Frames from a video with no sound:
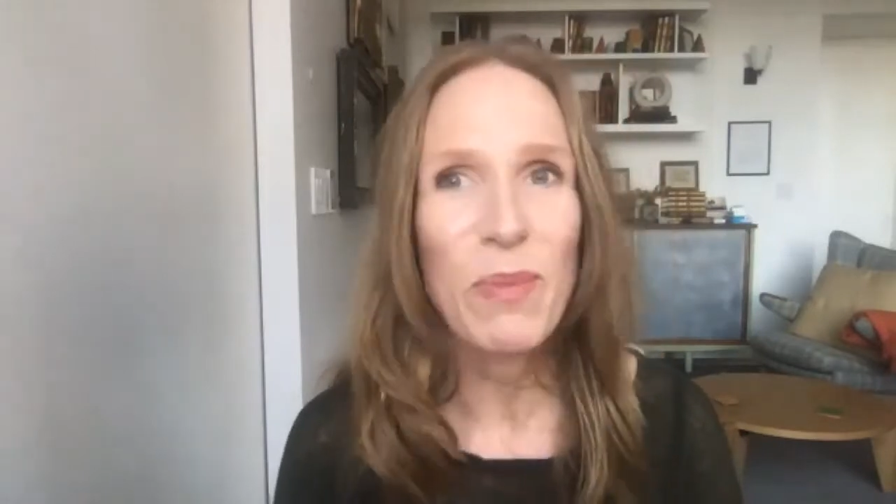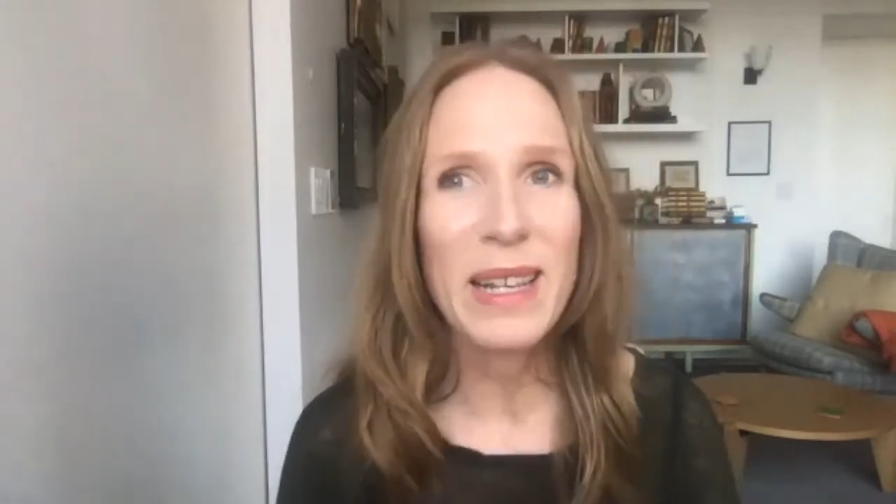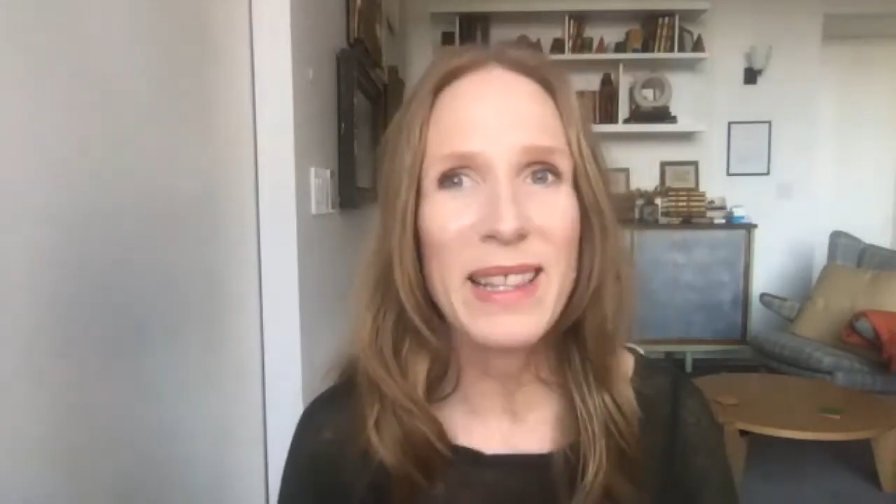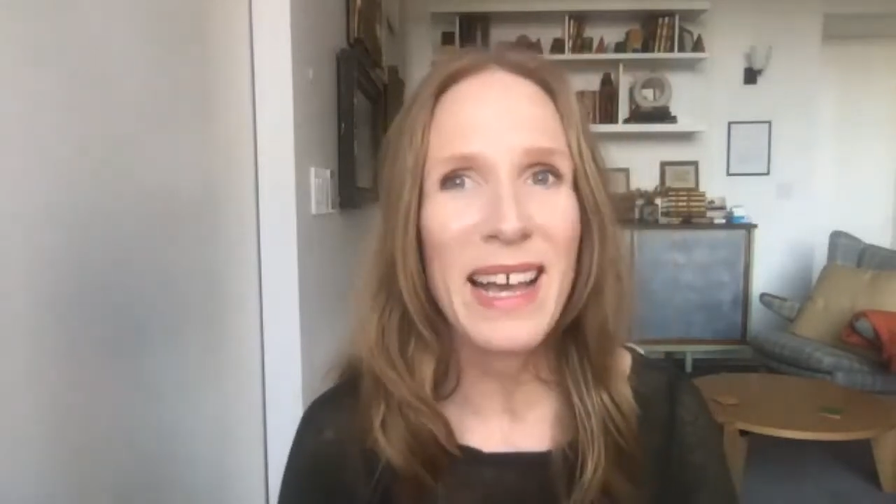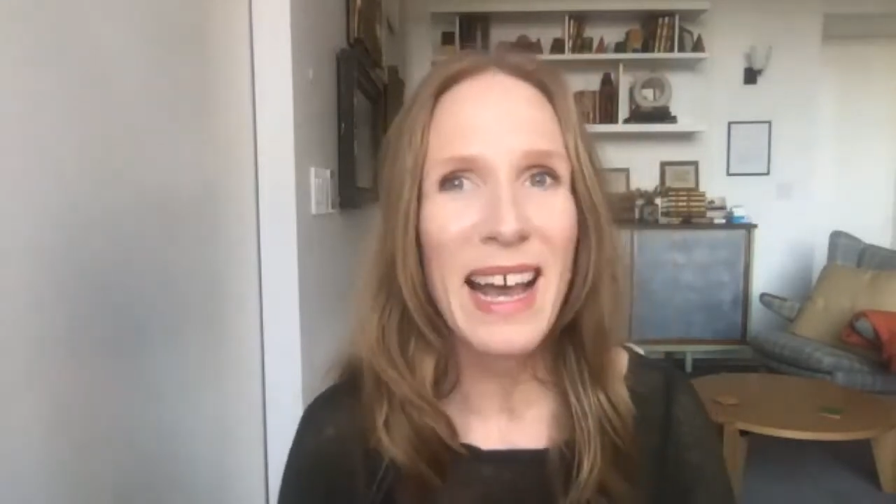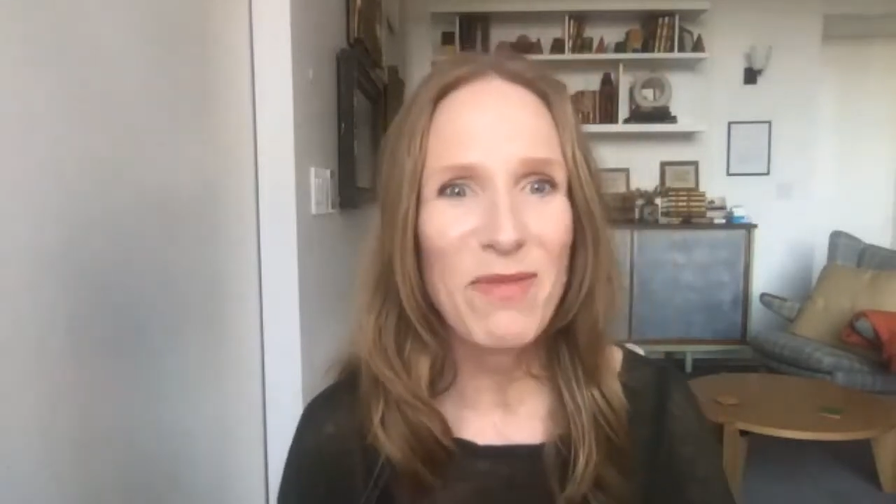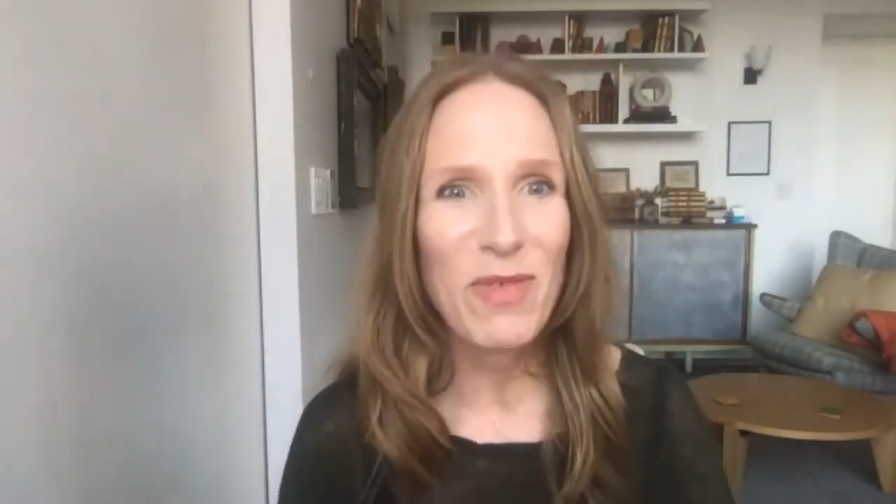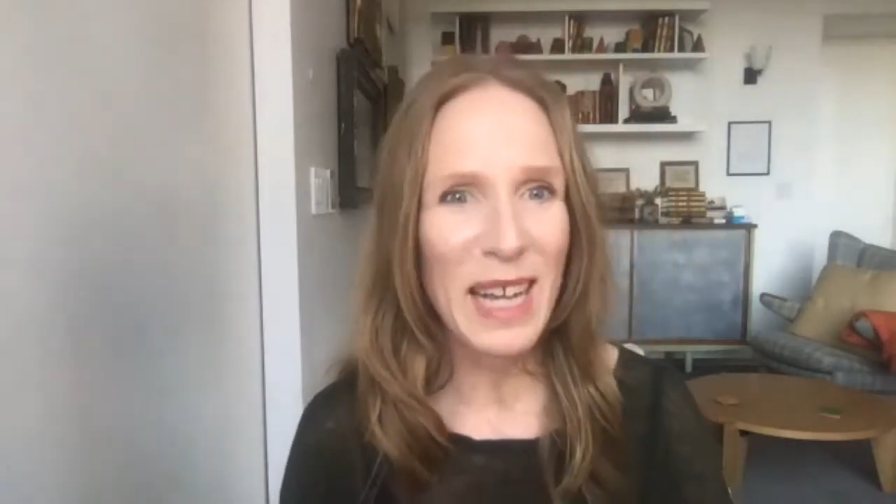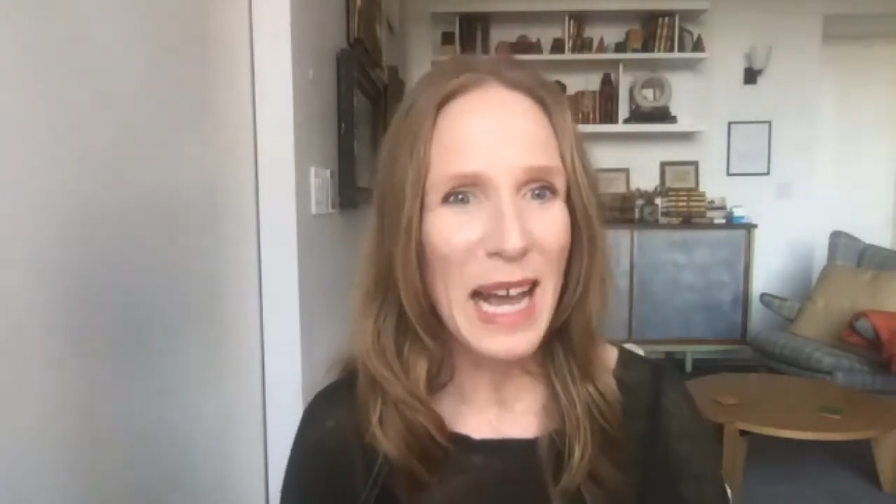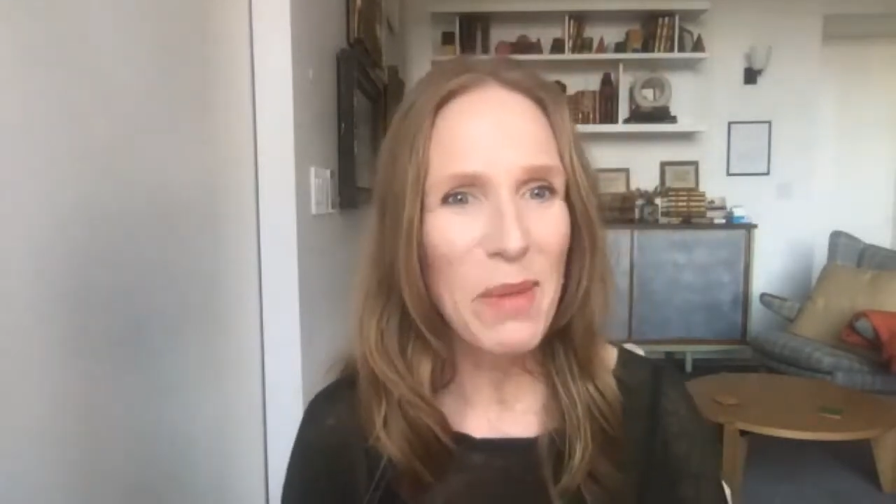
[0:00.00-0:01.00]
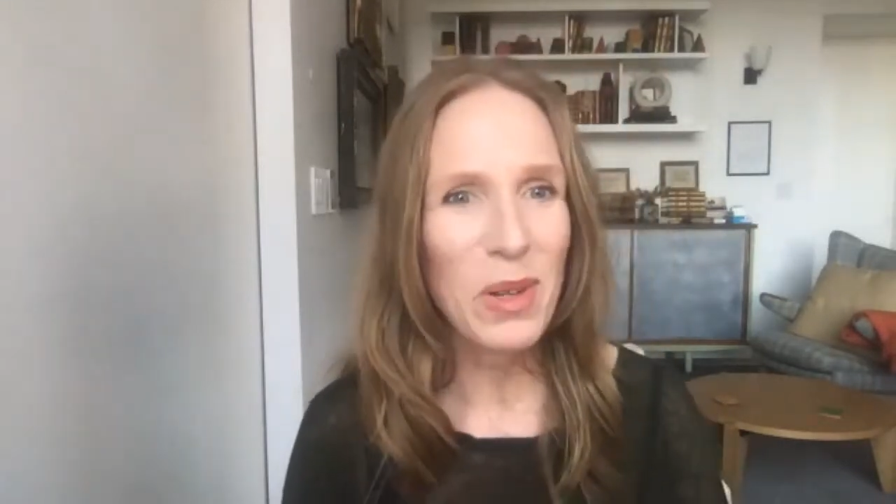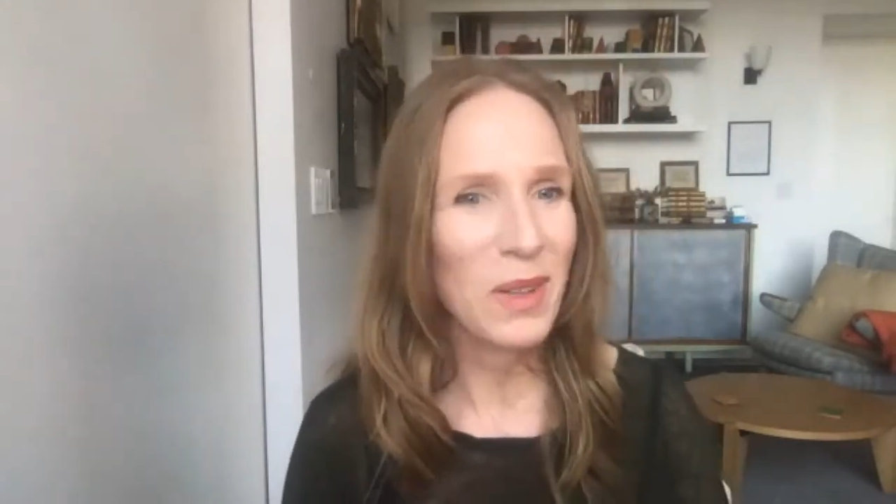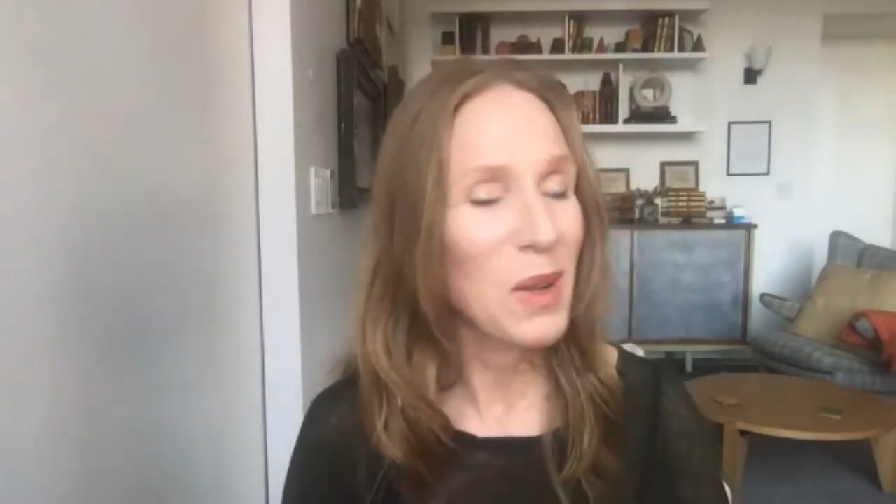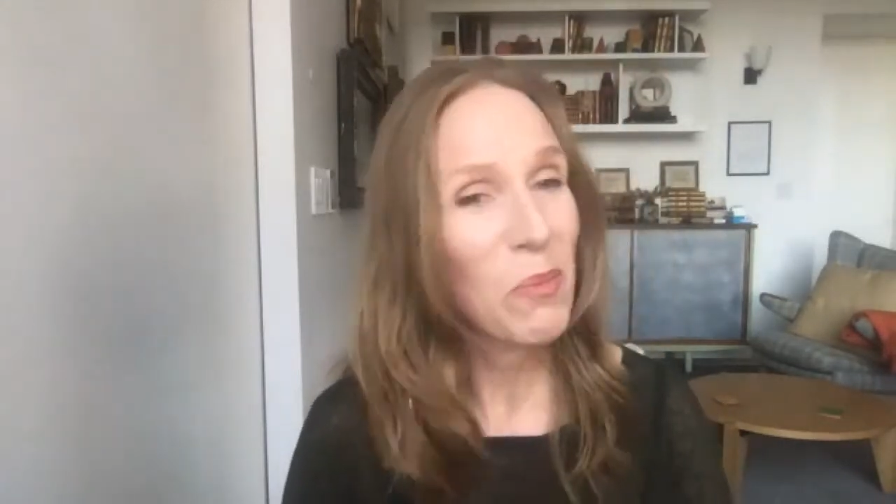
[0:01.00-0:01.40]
made the ad for Camel.